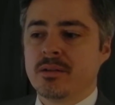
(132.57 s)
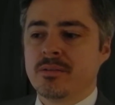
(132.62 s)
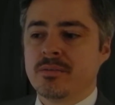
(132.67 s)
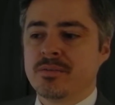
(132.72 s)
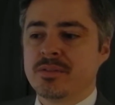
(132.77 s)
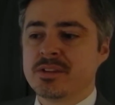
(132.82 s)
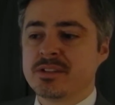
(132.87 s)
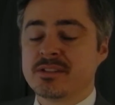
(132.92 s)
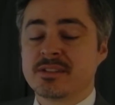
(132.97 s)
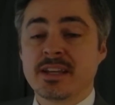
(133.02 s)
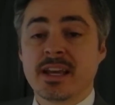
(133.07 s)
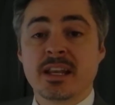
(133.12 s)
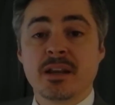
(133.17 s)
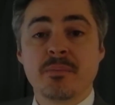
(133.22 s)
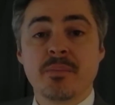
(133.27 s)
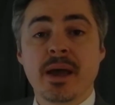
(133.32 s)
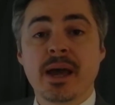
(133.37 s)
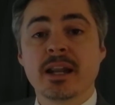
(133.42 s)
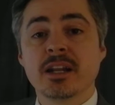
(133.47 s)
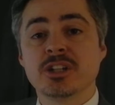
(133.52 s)
this data
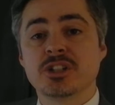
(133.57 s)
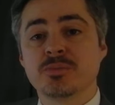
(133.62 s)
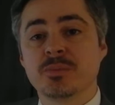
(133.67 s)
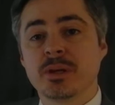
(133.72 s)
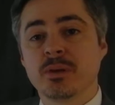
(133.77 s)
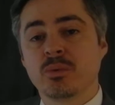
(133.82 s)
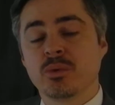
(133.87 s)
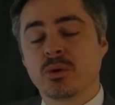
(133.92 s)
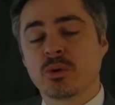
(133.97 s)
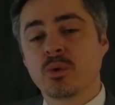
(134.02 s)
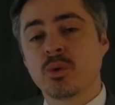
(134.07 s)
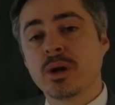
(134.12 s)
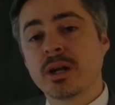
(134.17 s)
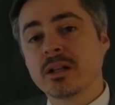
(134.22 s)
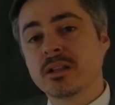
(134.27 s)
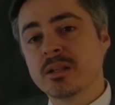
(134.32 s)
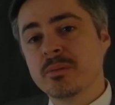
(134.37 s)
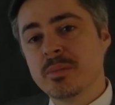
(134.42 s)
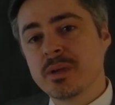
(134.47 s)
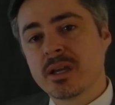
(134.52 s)
management will
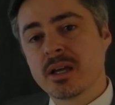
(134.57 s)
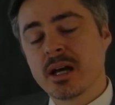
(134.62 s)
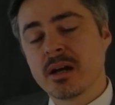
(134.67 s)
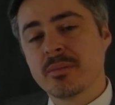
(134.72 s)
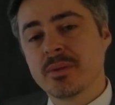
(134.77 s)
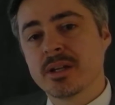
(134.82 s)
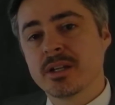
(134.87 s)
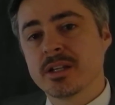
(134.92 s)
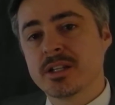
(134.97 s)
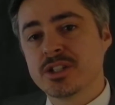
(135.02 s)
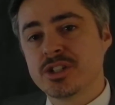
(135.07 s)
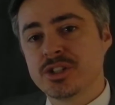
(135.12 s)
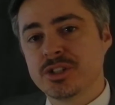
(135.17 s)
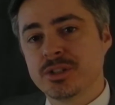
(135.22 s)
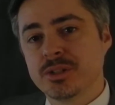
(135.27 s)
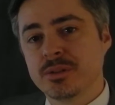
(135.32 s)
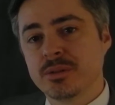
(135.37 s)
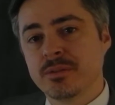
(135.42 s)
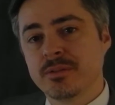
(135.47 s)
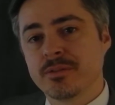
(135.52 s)
quickly become an
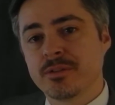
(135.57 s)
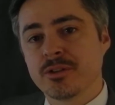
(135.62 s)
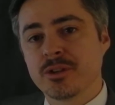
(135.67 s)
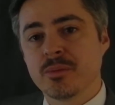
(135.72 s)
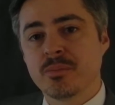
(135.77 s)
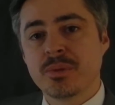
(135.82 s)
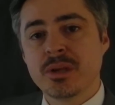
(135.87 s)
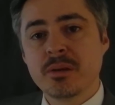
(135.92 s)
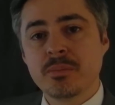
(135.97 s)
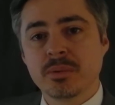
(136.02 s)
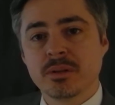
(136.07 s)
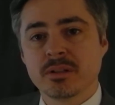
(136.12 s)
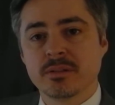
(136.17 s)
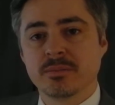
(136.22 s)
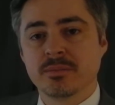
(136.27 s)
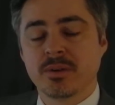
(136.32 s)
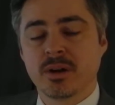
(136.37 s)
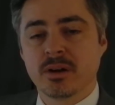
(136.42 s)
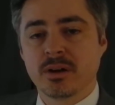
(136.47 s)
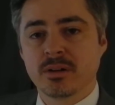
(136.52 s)
issue for the people
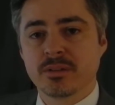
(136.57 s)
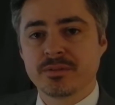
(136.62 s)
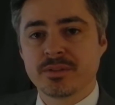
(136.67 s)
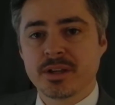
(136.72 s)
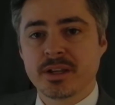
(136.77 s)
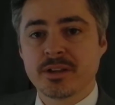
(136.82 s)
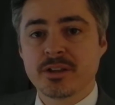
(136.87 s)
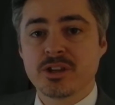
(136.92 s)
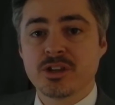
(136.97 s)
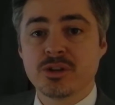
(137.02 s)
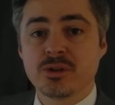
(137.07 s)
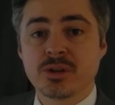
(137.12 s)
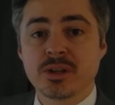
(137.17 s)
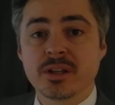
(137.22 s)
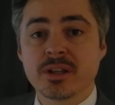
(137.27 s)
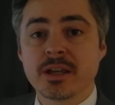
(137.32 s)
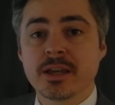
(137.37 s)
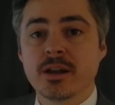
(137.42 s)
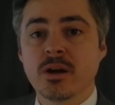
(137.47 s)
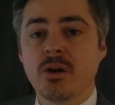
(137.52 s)
involved, and you
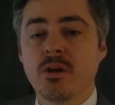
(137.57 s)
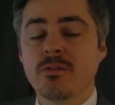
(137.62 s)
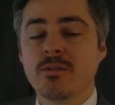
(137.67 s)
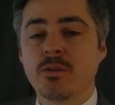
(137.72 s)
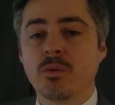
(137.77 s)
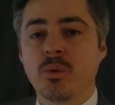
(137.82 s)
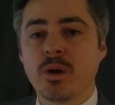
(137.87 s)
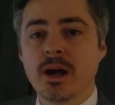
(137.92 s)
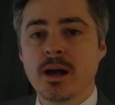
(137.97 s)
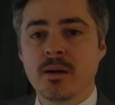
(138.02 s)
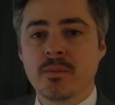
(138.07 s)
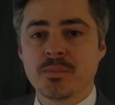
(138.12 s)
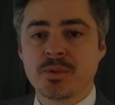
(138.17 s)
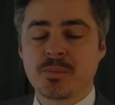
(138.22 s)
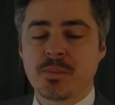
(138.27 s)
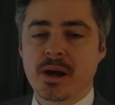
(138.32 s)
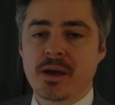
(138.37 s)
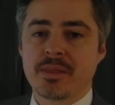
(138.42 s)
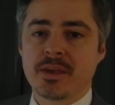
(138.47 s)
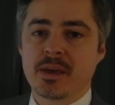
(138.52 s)
can get overwhelmed
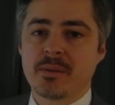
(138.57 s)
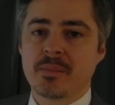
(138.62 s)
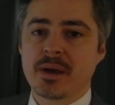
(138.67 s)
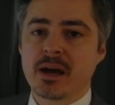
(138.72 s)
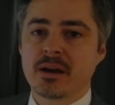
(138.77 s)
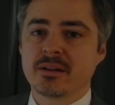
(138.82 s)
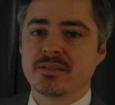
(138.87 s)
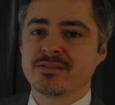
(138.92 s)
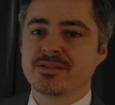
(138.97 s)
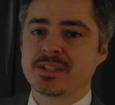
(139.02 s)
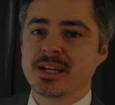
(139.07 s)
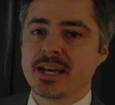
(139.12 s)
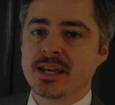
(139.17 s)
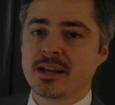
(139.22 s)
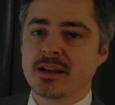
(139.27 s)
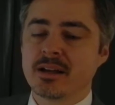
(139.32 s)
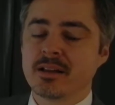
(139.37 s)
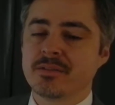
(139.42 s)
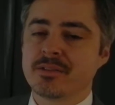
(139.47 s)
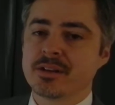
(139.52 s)
by the amount of
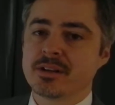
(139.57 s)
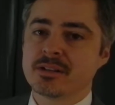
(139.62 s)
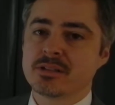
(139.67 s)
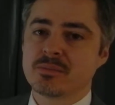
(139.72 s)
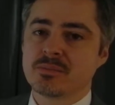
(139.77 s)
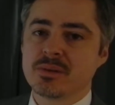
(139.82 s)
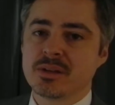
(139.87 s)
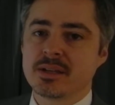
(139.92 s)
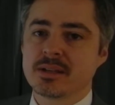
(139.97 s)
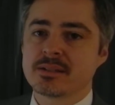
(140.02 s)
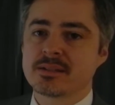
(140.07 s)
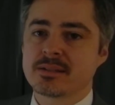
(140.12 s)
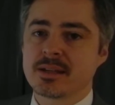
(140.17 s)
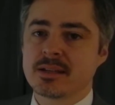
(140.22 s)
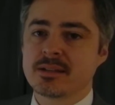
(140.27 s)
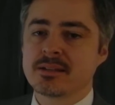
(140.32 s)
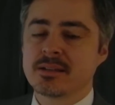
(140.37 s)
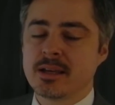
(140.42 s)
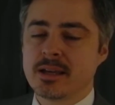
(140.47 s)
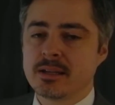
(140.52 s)
data that is being
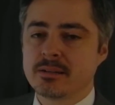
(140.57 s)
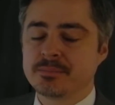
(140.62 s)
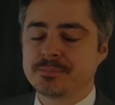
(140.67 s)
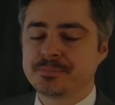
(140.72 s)
sent in.